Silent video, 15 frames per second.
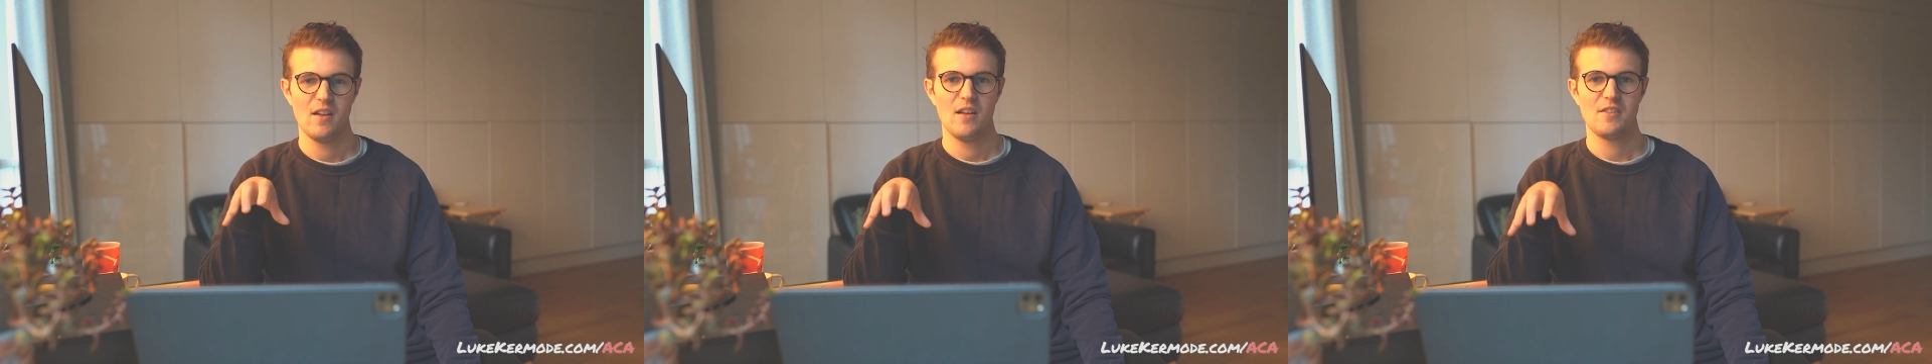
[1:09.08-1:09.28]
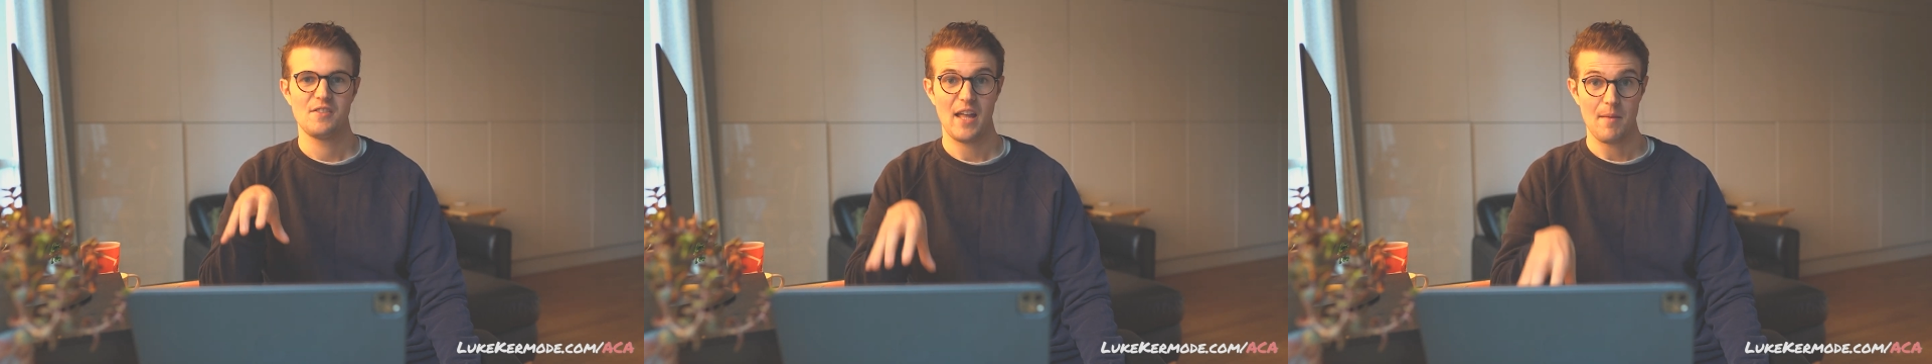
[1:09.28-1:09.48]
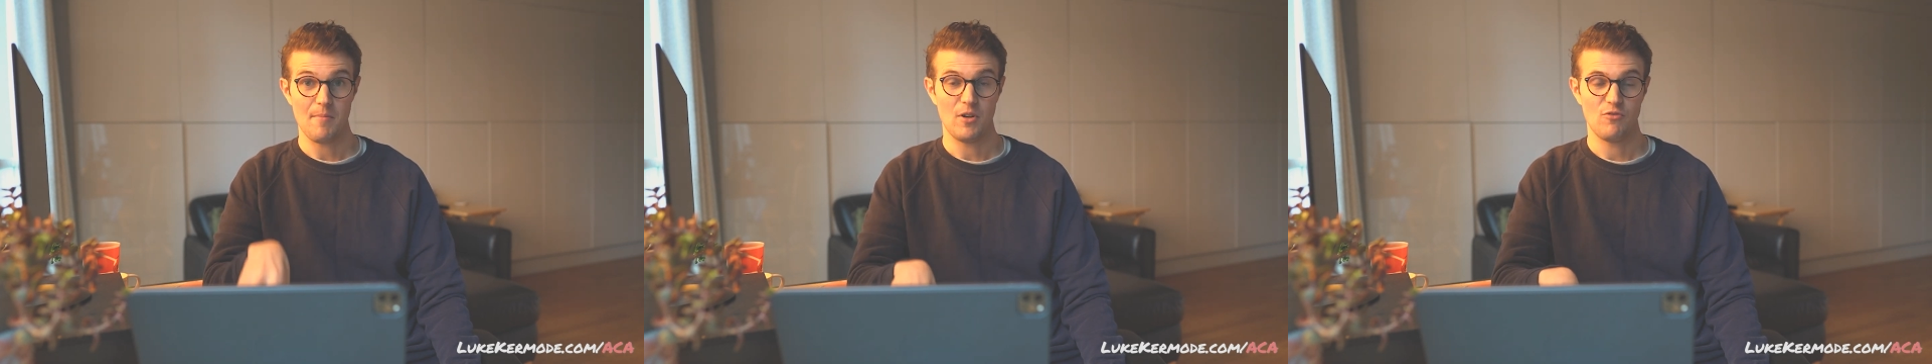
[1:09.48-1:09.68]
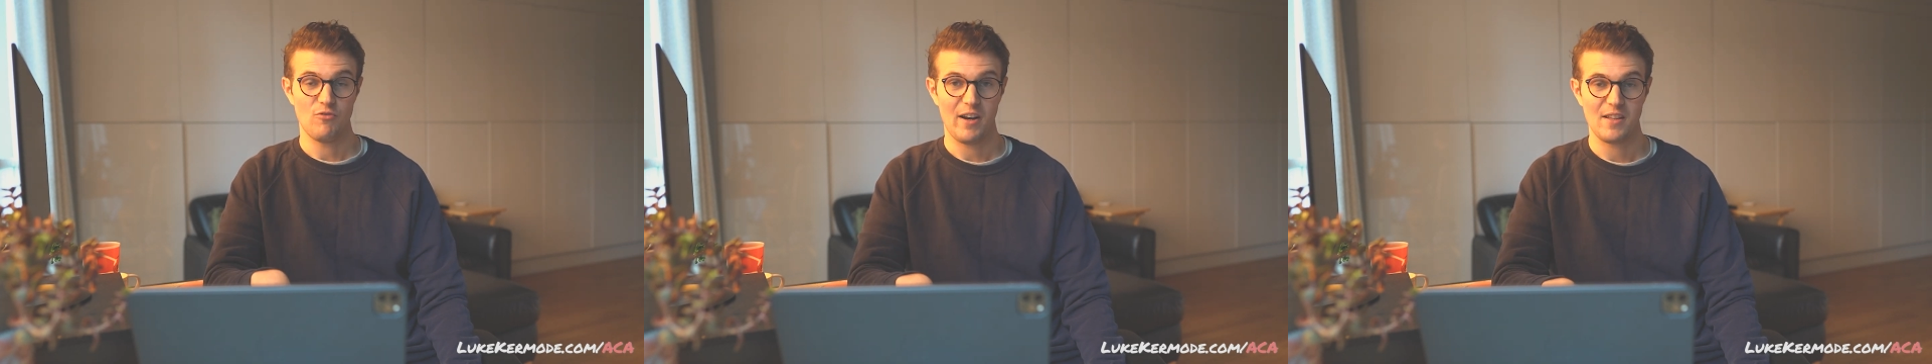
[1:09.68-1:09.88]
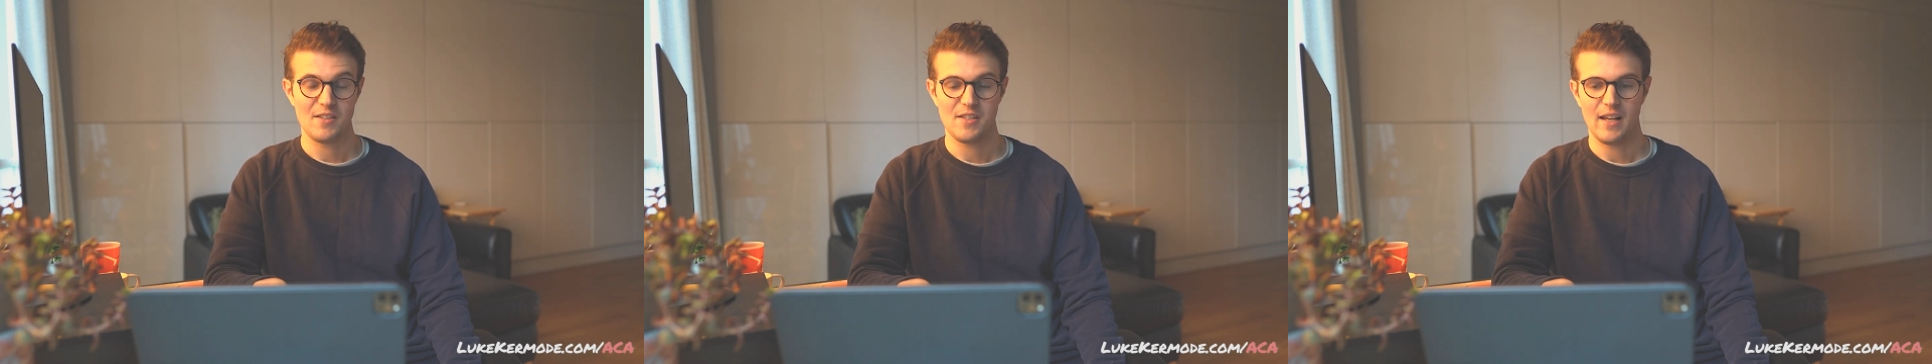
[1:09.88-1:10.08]
statement
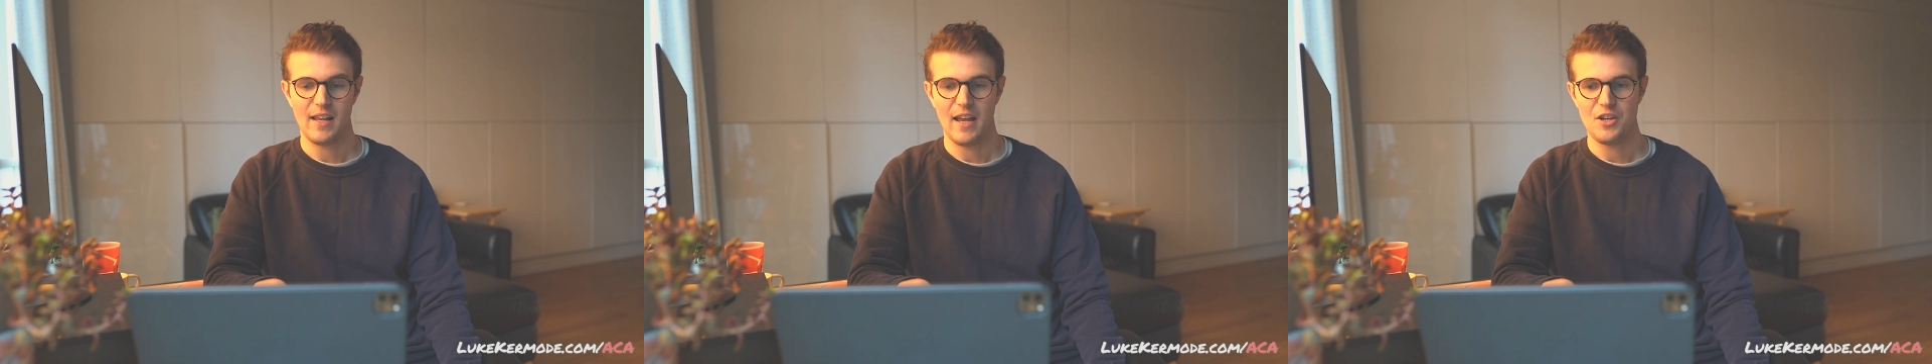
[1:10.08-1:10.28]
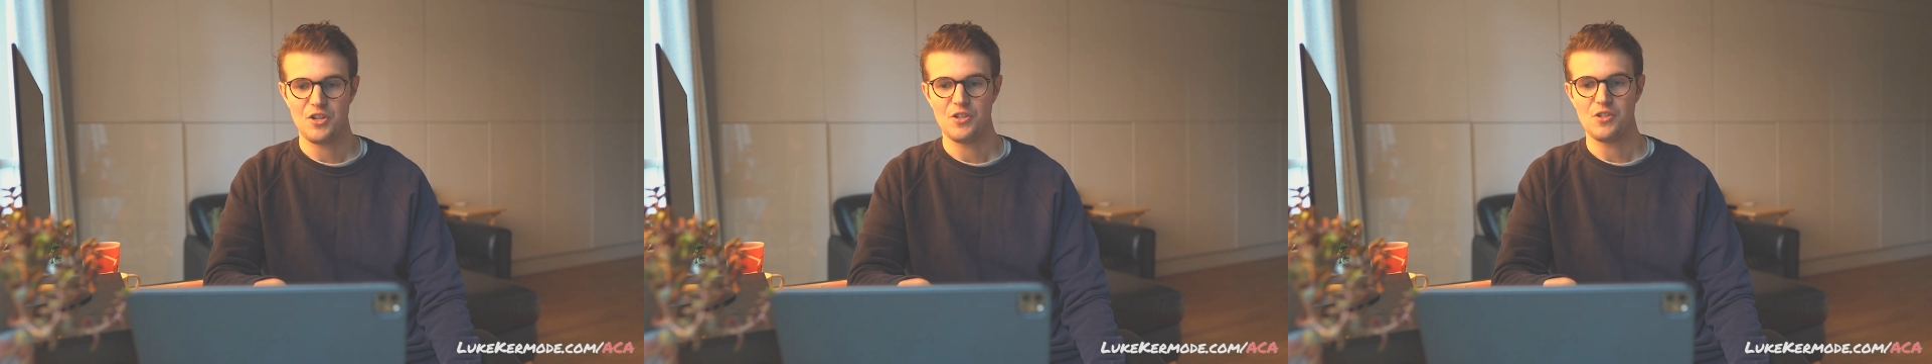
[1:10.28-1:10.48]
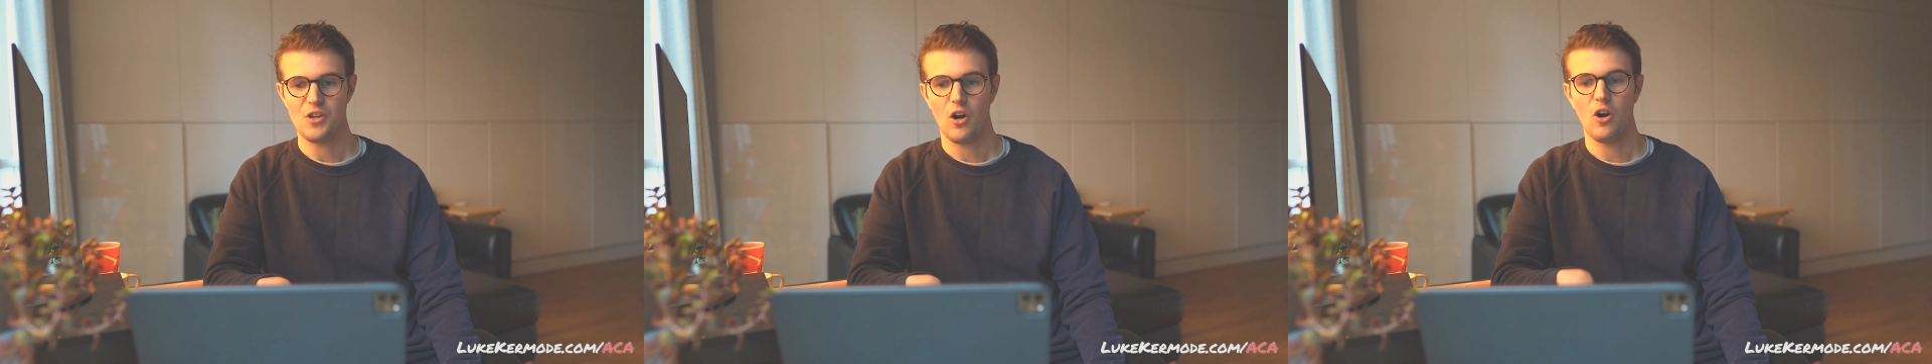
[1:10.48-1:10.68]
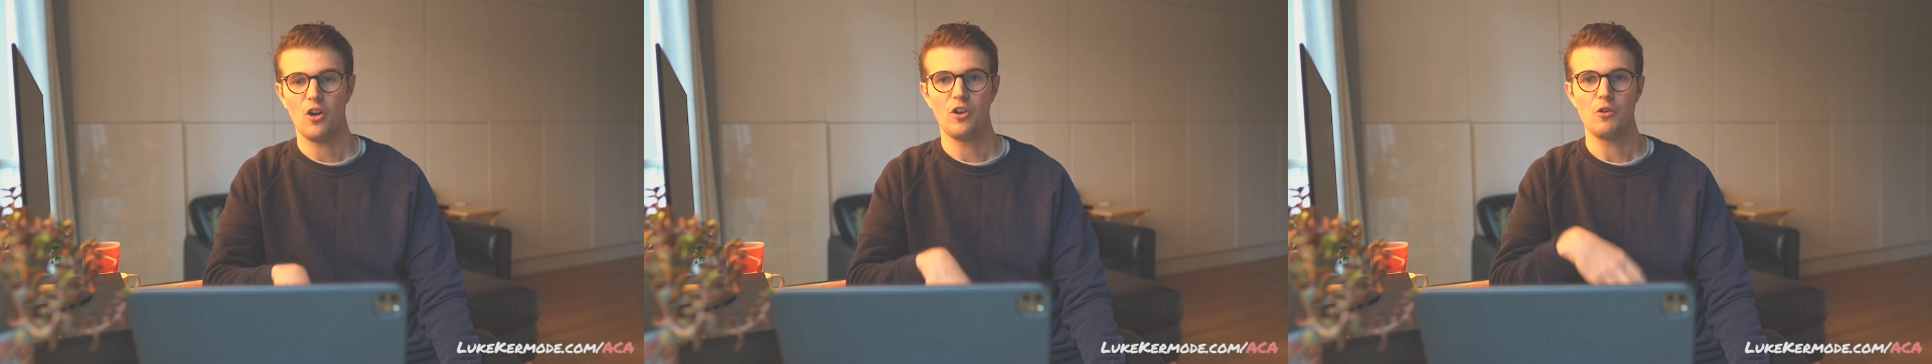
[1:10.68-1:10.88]
reconciliations are